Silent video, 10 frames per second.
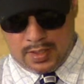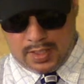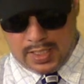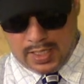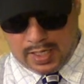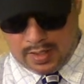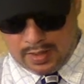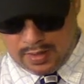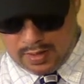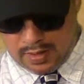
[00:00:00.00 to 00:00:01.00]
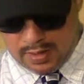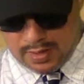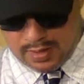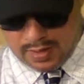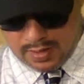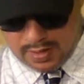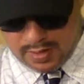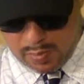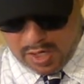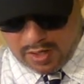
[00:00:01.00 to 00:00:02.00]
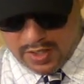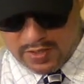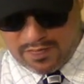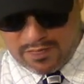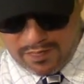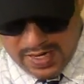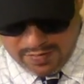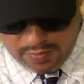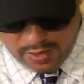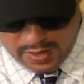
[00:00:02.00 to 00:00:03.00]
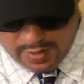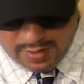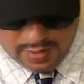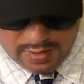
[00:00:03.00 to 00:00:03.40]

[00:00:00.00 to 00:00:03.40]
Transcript: Yeah, it says it's America's favorite.